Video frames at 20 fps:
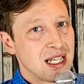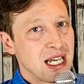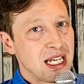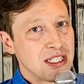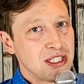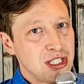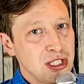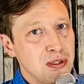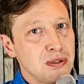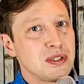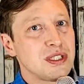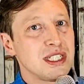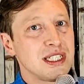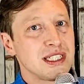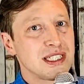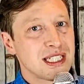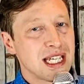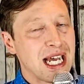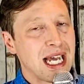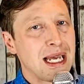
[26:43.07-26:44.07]
And use
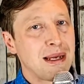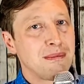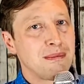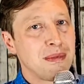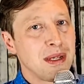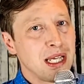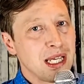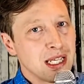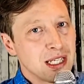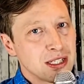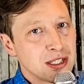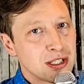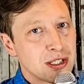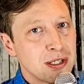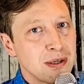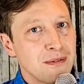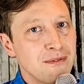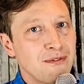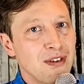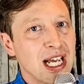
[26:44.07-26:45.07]
this time
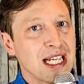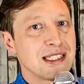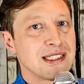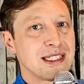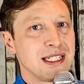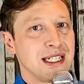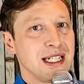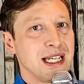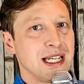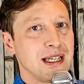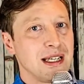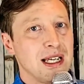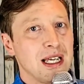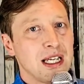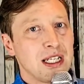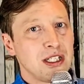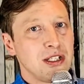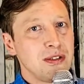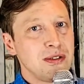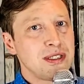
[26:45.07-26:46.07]
to invest in it.
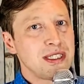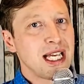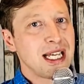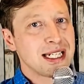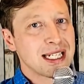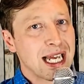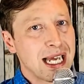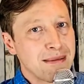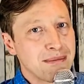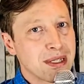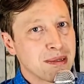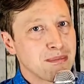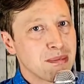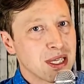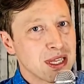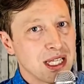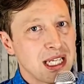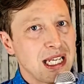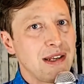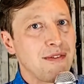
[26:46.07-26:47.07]
Use that time to
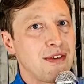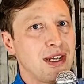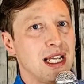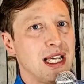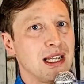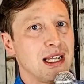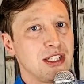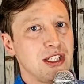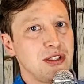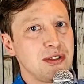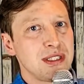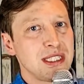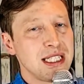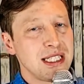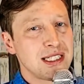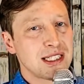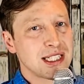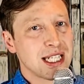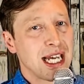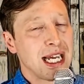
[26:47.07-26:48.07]
believe in it. Use
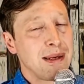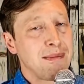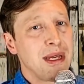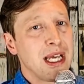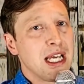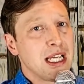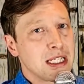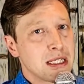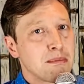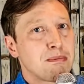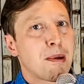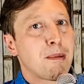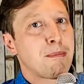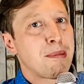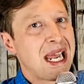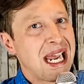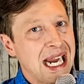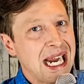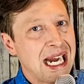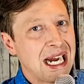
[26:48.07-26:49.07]
this time to
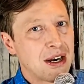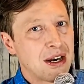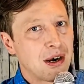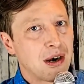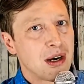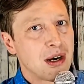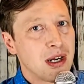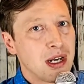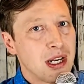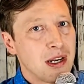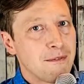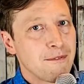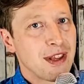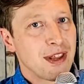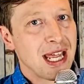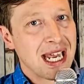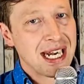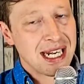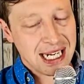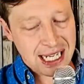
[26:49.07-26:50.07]
prepare for
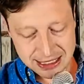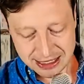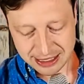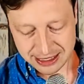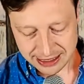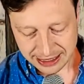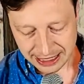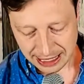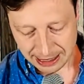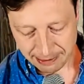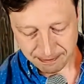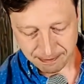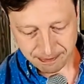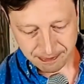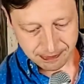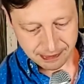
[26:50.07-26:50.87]
that next step.